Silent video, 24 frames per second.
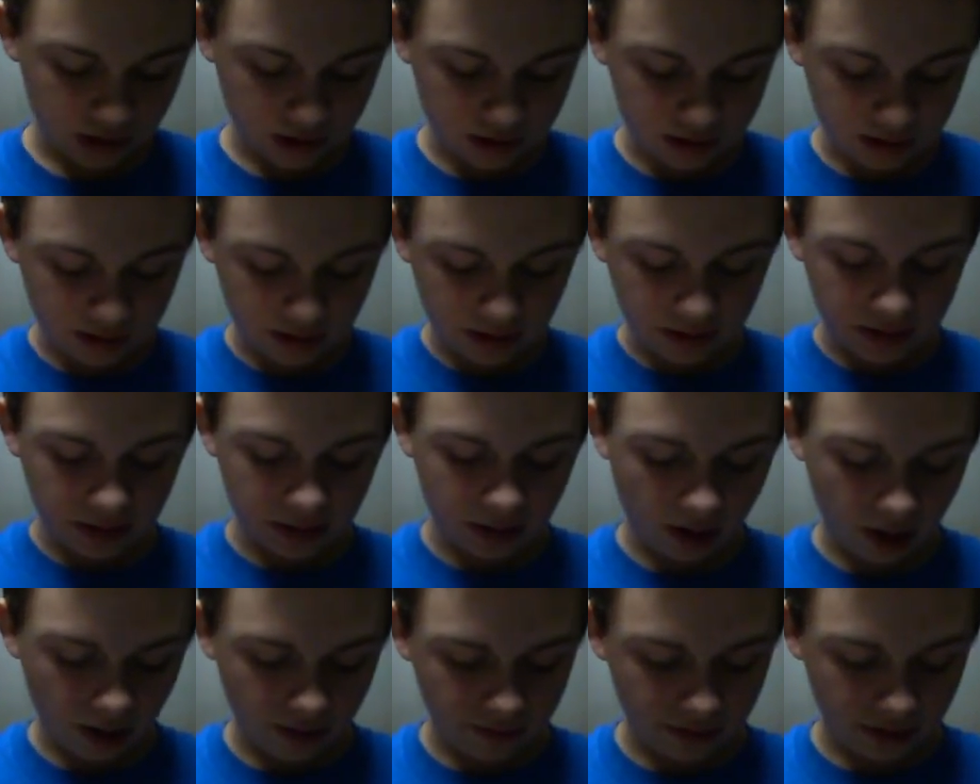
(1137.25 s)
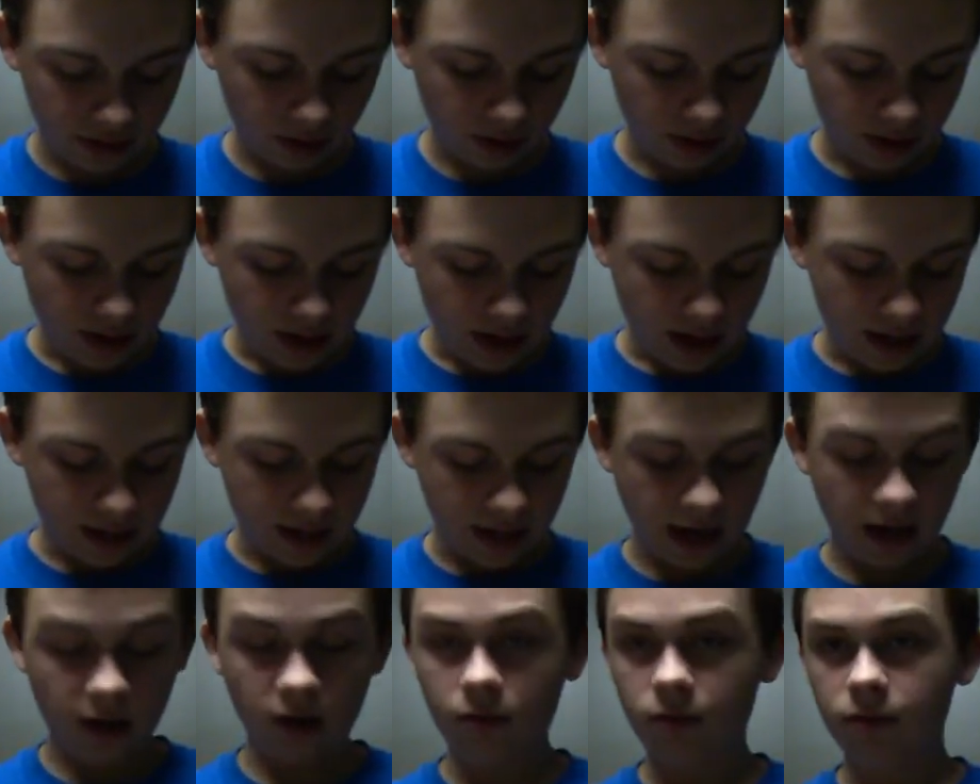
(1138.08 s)
I slid it on there, and
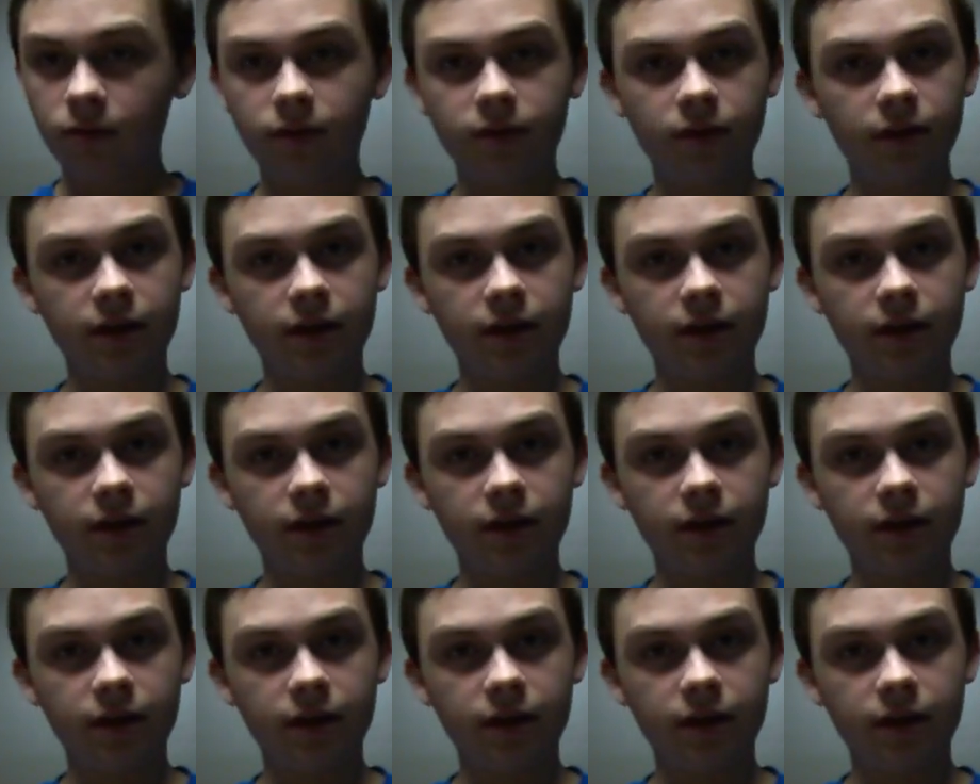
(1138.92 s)
now